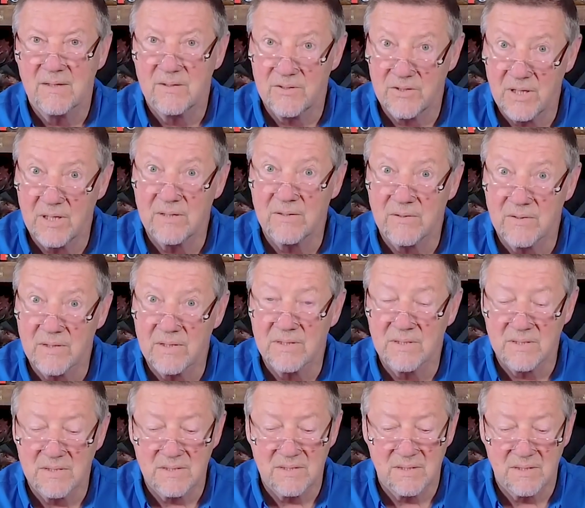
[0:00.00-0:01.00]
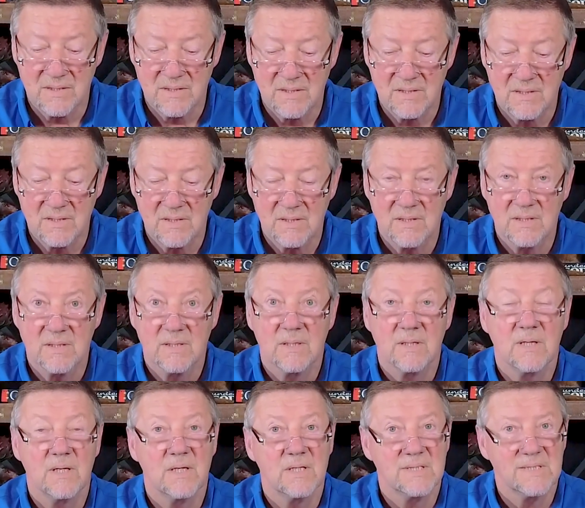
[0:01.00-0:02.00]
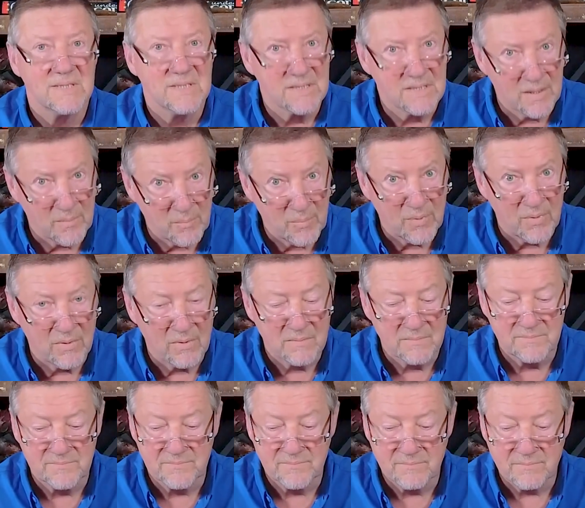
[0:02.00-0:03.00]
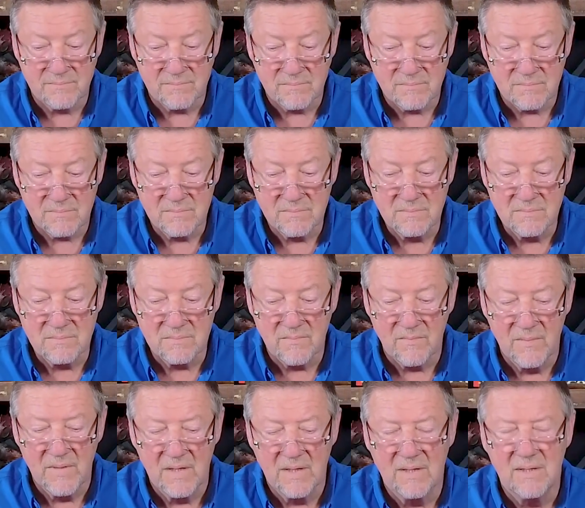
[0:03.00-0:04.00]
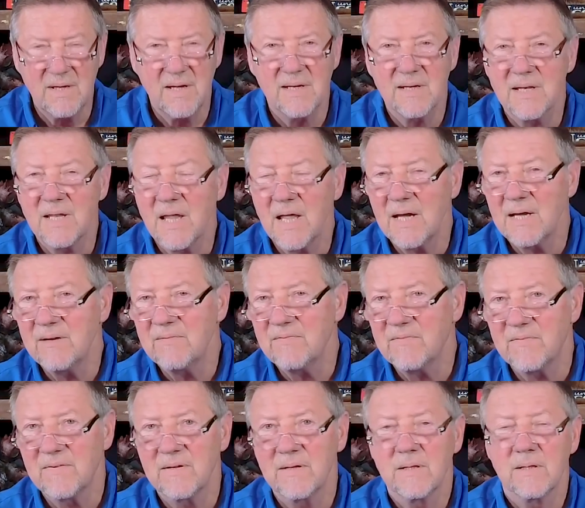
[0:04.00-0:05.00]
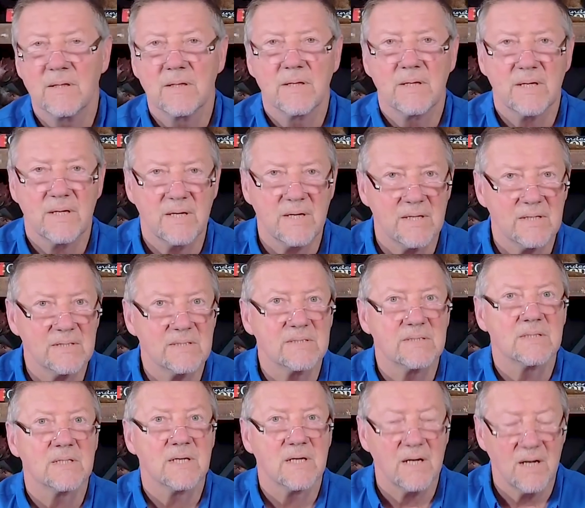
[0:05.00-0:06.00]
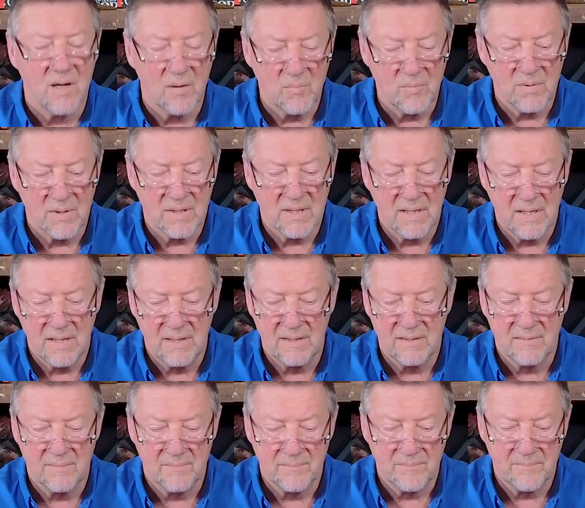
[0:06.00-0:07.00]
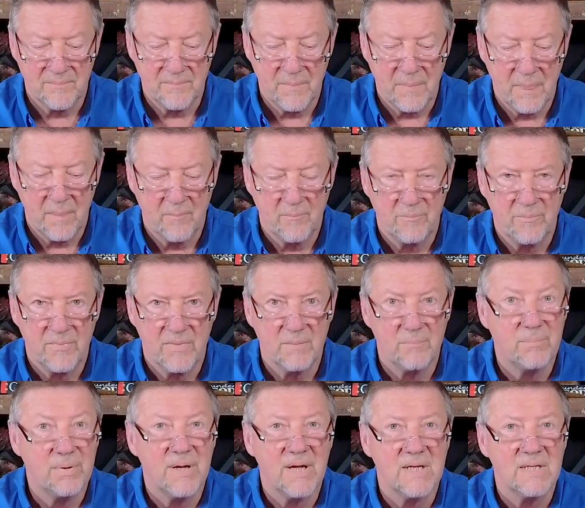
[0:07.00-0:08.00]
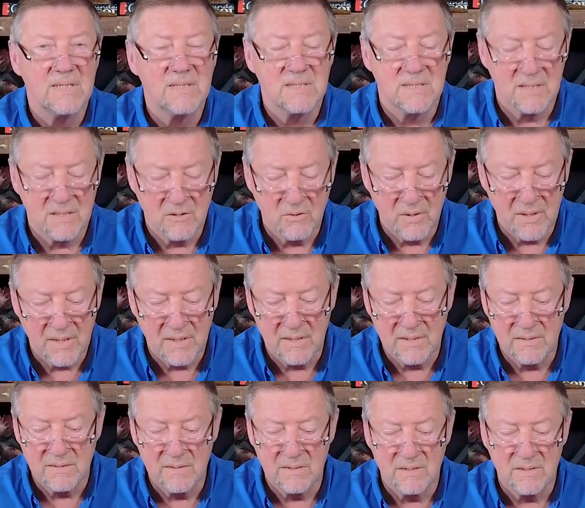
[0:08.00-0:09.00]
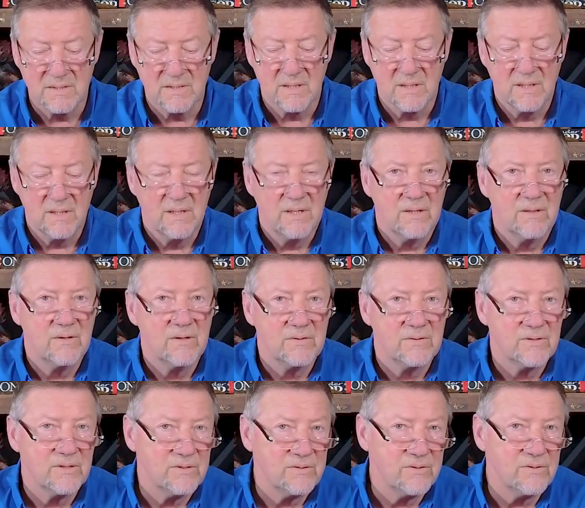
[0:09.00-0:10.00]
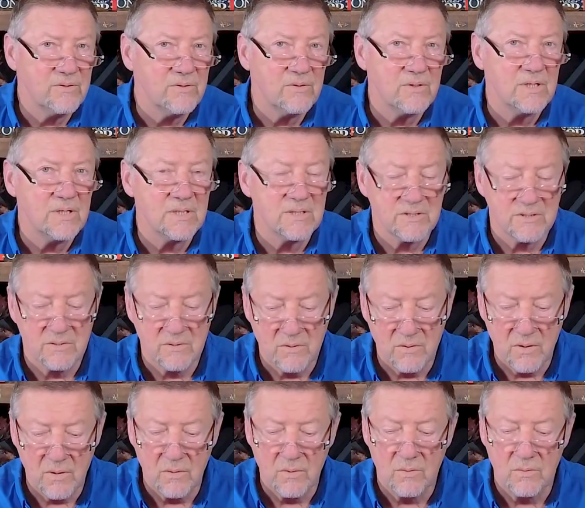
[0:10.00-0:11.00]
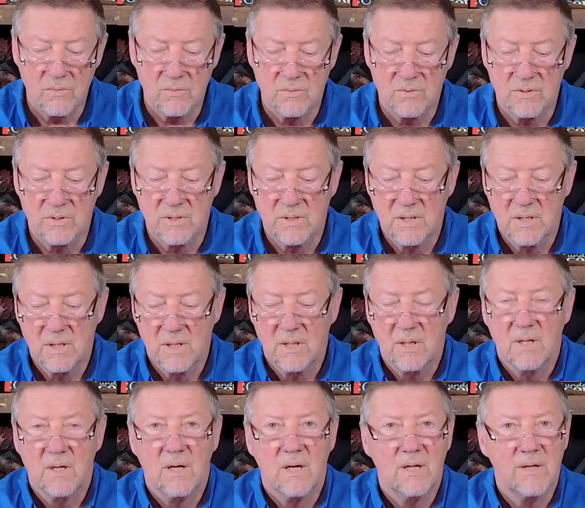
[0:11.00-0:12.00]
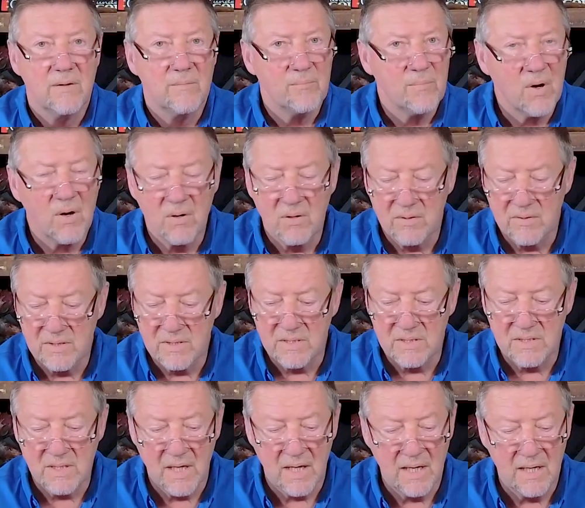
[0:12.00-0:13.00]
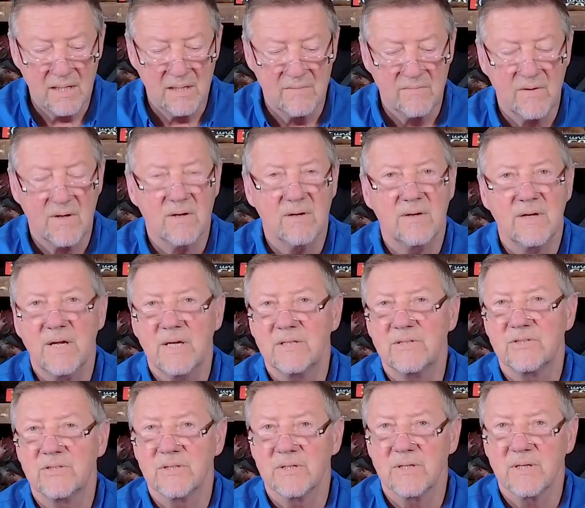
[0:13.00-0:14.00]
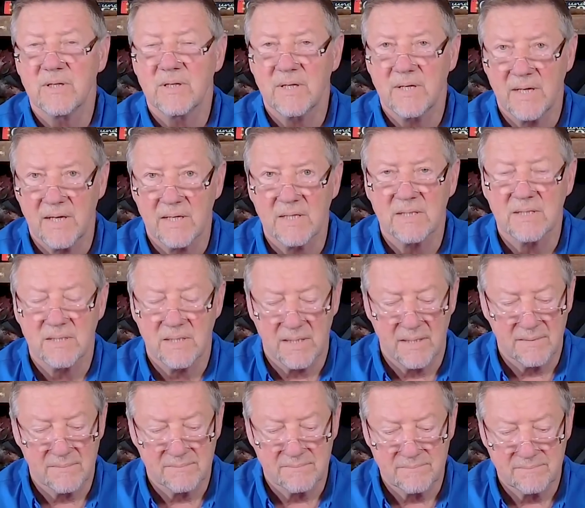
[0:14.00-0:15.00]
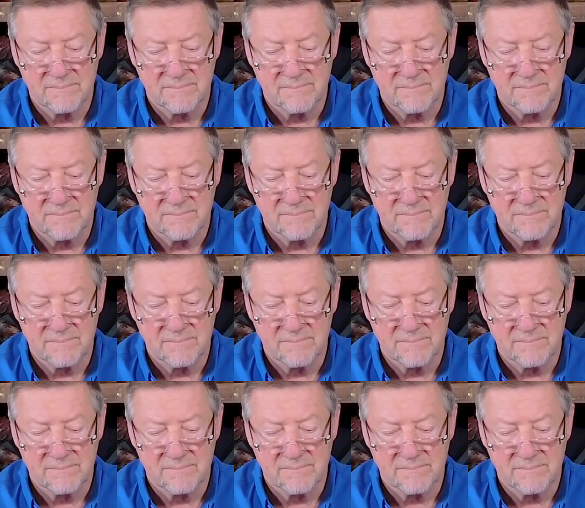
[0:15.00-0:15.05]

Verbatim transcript: generous and simple. Yet life gets complicated. The pace quickens, the to do list grows, and the Martha side of our nature kicks in.